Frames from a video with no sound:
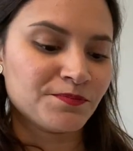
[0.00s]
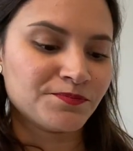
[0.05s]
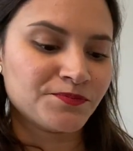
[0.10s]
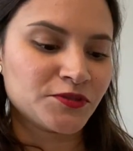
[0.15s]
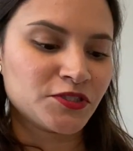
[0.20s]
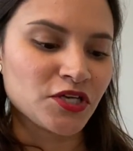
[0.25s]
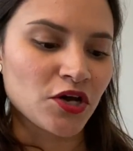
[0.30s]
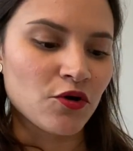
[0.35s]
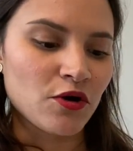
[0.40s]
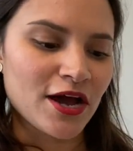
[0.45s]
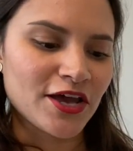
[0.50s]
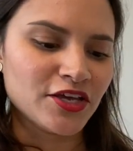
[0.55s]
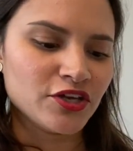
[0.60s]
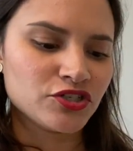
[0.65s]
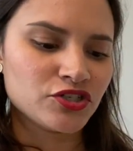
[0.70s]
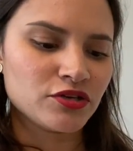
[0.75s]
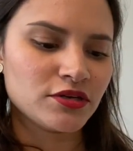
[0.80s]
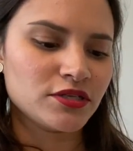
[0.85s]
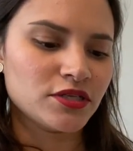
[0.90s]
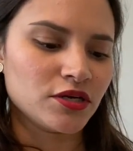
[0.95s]
So I
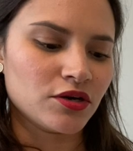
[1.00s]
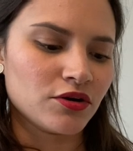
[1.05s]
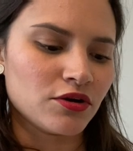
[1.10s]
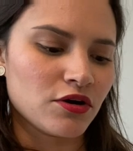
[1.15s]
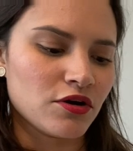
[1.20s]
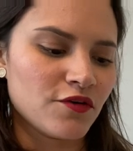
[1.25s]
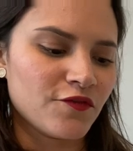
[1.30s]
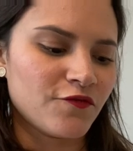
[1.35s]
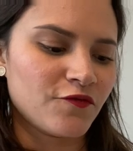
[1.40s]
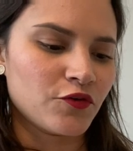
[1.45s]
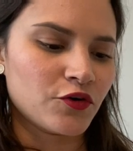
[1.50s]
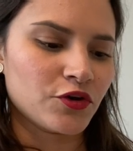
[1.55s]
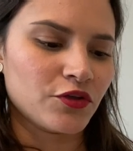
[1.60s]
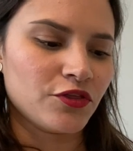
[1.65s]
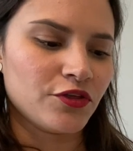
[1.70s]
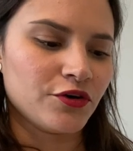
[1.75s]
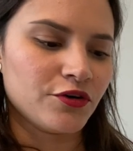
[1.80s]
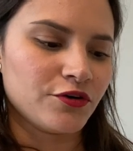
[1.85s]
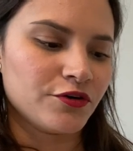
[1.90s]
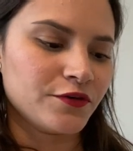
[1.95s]
usually don't go for
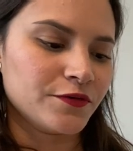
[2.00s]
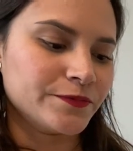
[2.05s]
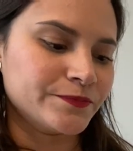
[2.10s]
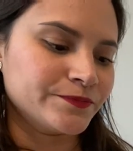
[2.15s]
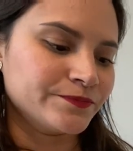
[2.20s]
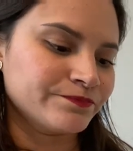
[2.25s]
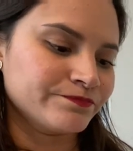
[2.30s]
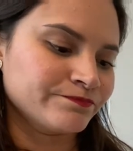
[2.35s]
the,